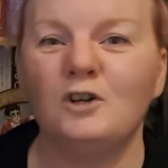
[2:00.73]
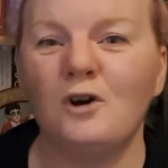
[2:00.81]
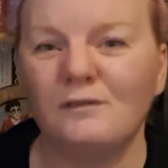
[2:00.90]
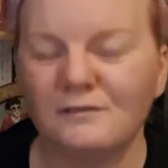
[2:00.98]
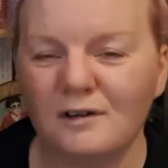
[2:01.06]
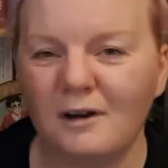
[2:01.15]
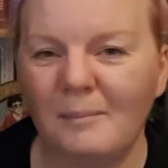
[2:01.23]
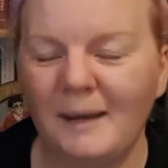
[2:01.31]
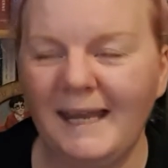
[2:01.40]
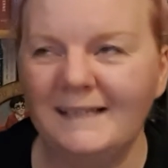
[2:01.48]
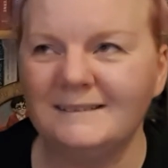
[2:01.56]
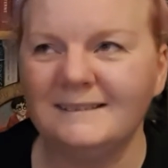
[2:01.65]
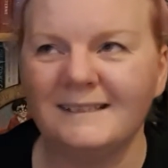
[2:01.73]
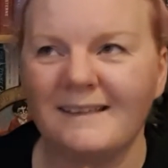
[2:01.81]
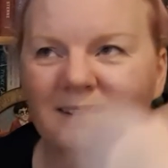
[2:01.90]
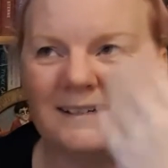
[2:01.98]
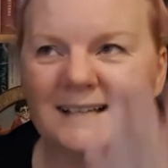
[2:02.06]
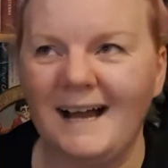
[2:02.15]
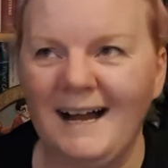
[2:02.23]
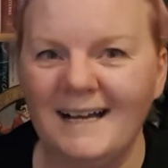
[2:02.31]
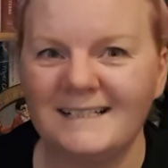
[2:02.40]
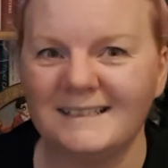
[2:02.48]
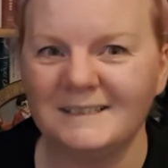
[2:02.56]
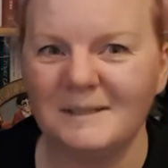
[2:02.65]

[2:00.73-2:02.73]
cover appealed, the title